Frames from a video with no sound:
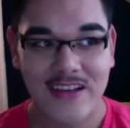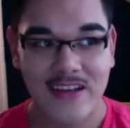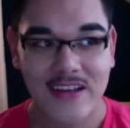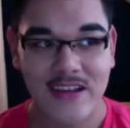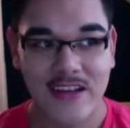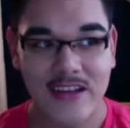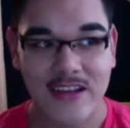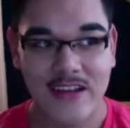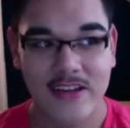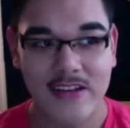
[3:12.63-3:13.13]

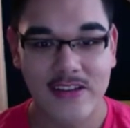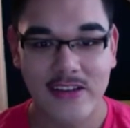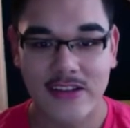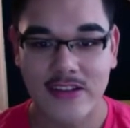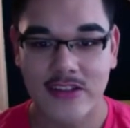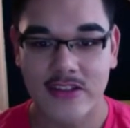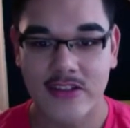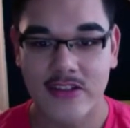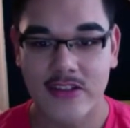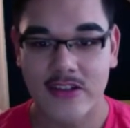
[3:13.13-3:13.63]
Heat
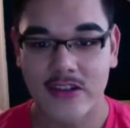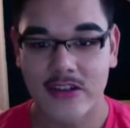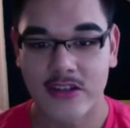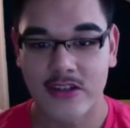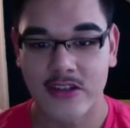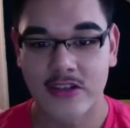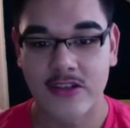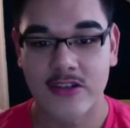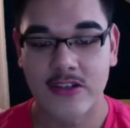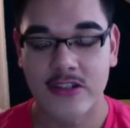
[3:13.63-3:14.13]

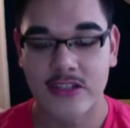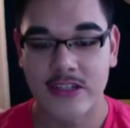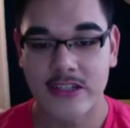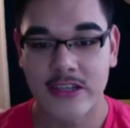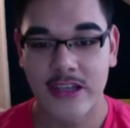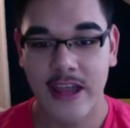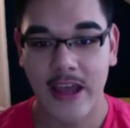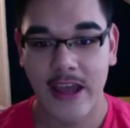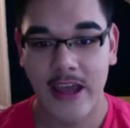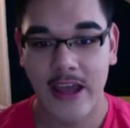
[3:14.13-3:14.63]
Elixir,
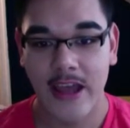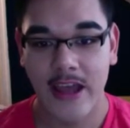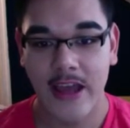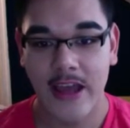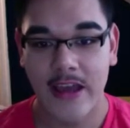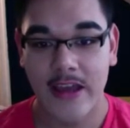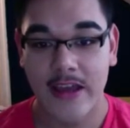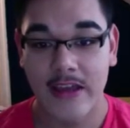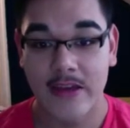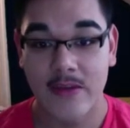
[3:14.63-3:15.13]
she
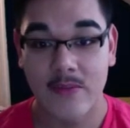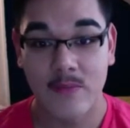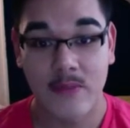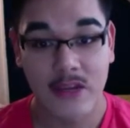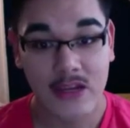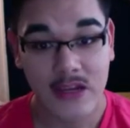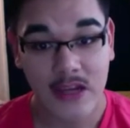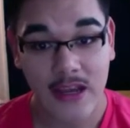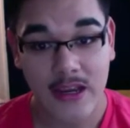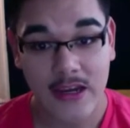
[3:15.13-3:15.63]
had
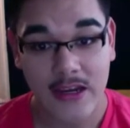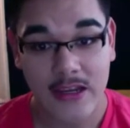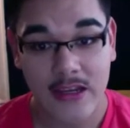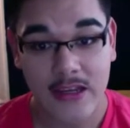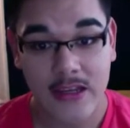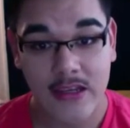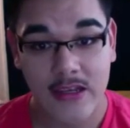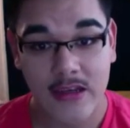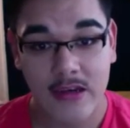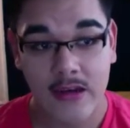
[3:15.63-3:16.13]
Midnight
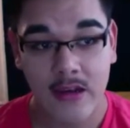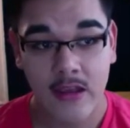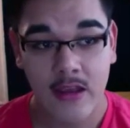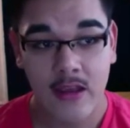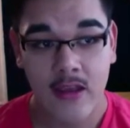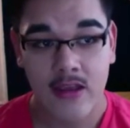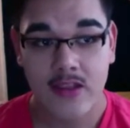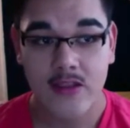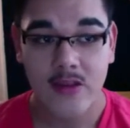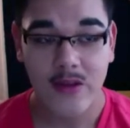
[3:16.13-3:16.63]
Heat.
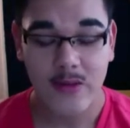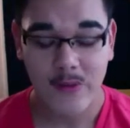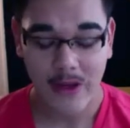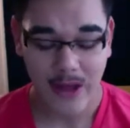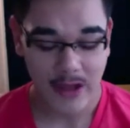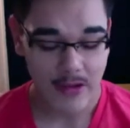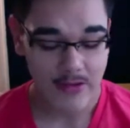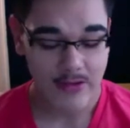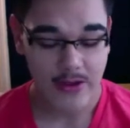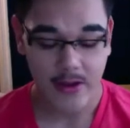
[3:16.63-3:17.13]
So anyway, I
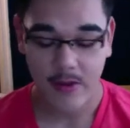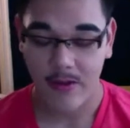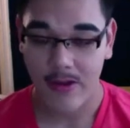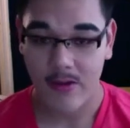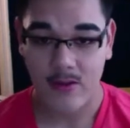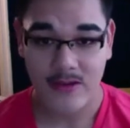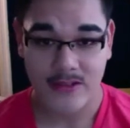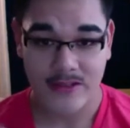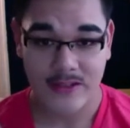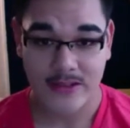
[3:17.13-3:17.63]
don't know. I
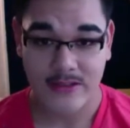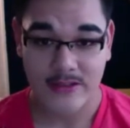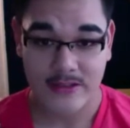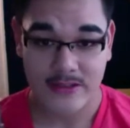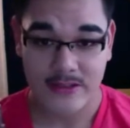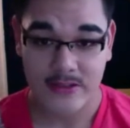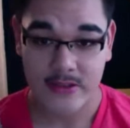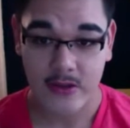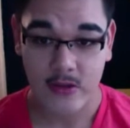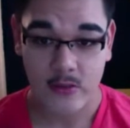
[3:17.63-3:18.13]
want to say this
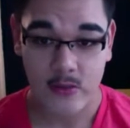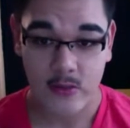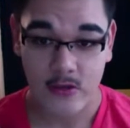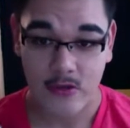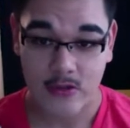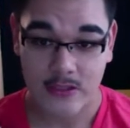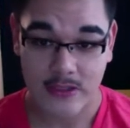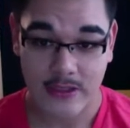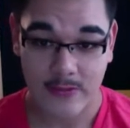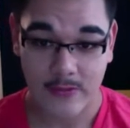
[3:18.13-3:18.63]
is
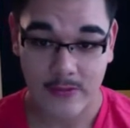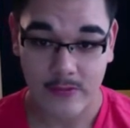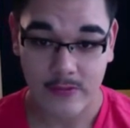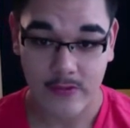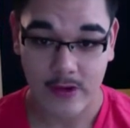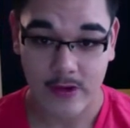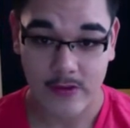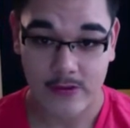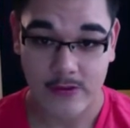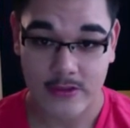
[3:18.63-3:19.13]
Homegirl's 7th
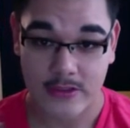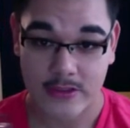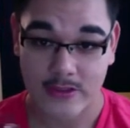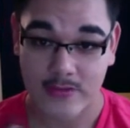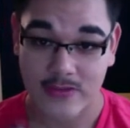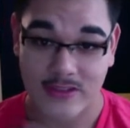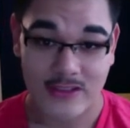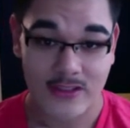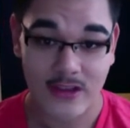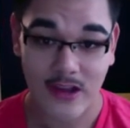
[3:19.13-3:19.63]
fragrance.
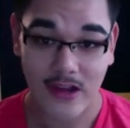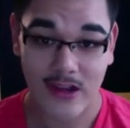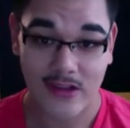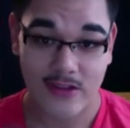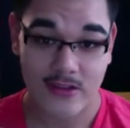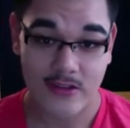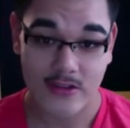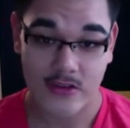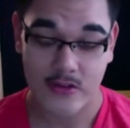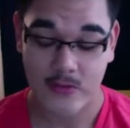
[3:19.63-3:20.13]
If it's
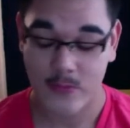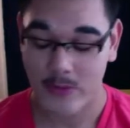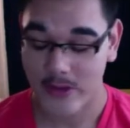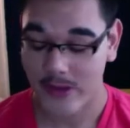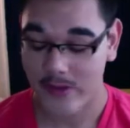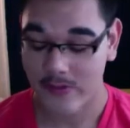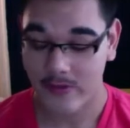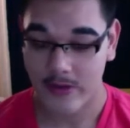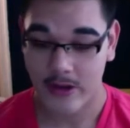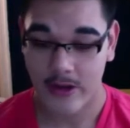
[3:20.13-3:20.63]
not, sue me,
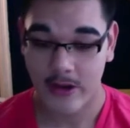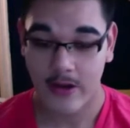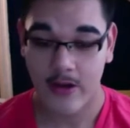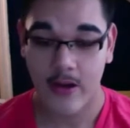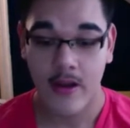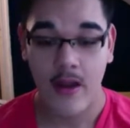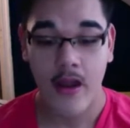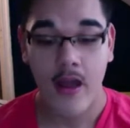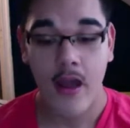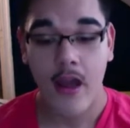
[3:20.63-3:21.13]
I don't care.
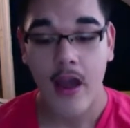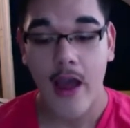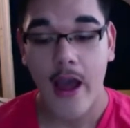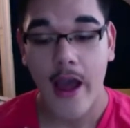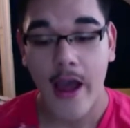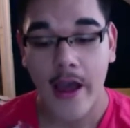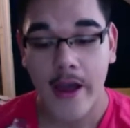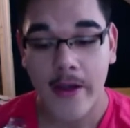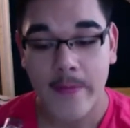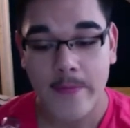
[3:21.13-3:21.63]

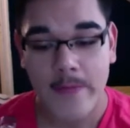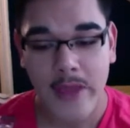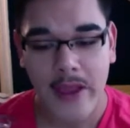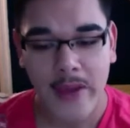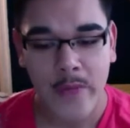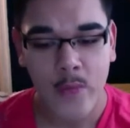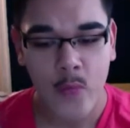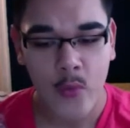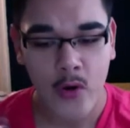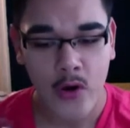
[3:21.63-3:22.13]

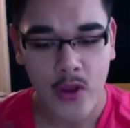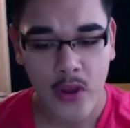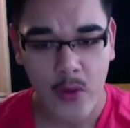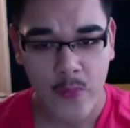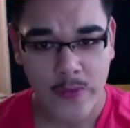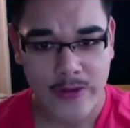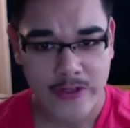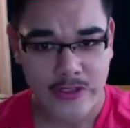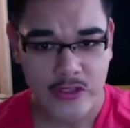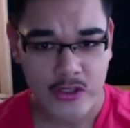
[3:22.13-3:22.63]
And we're
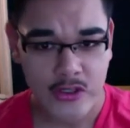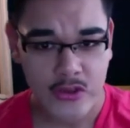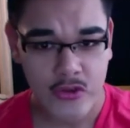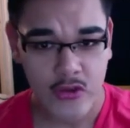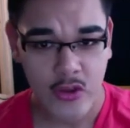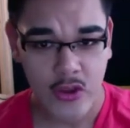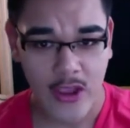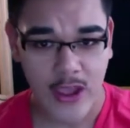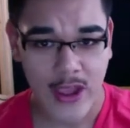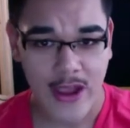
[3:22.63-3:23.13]
going to
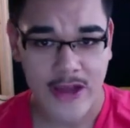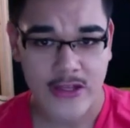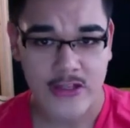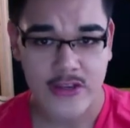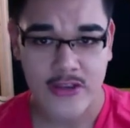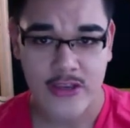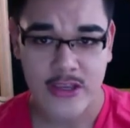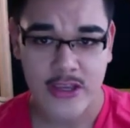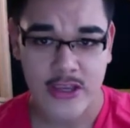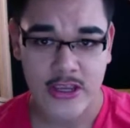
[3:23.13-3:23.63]
look at
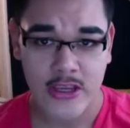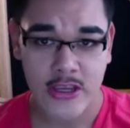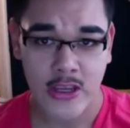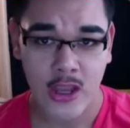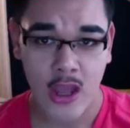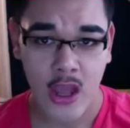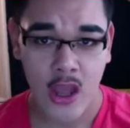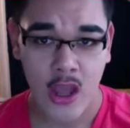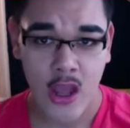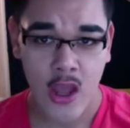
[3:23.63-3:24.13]

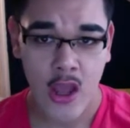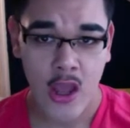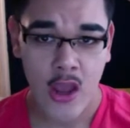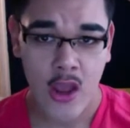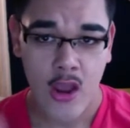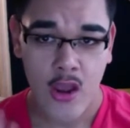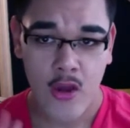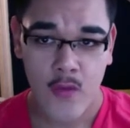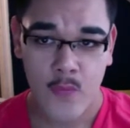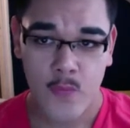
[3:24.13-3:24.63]
the
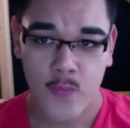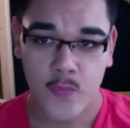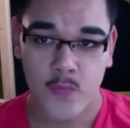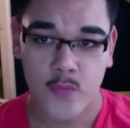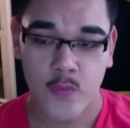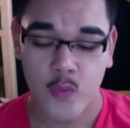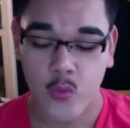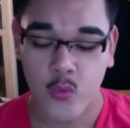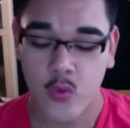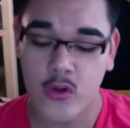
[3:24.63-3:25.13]

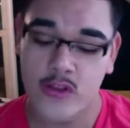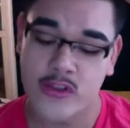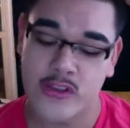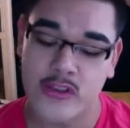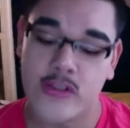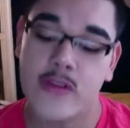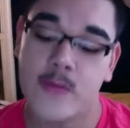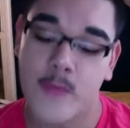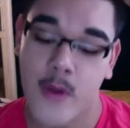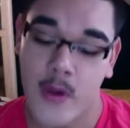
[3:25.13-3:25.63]
what's
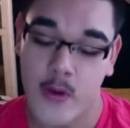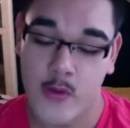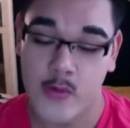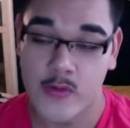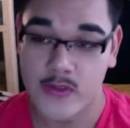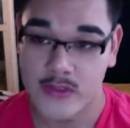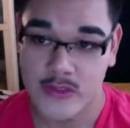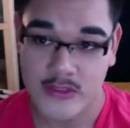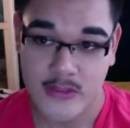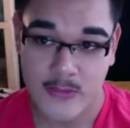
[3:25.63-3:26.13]

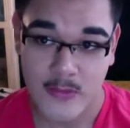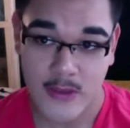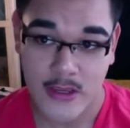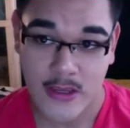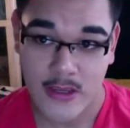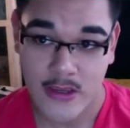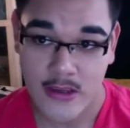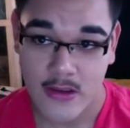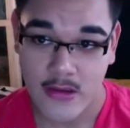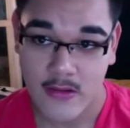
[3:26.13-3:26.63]
supposed to
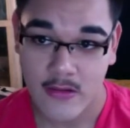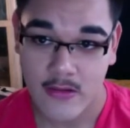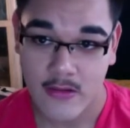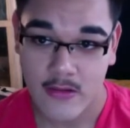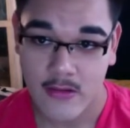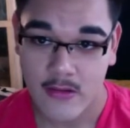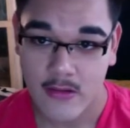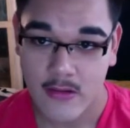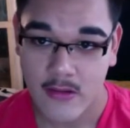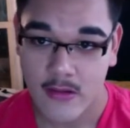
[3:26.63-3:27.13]
be
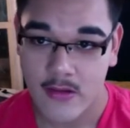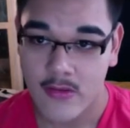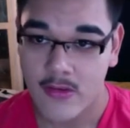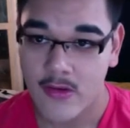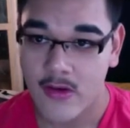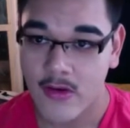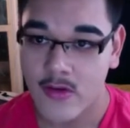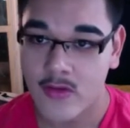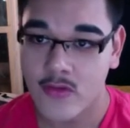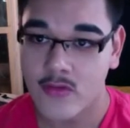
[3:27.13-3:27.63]
in the
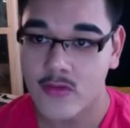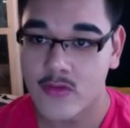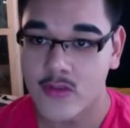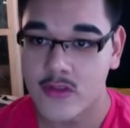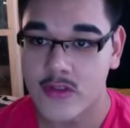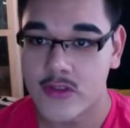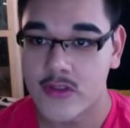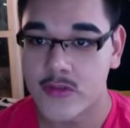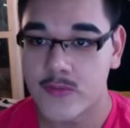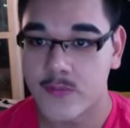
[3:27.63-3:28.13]

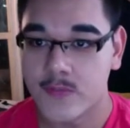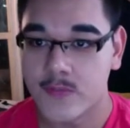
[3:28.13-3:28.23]
notes.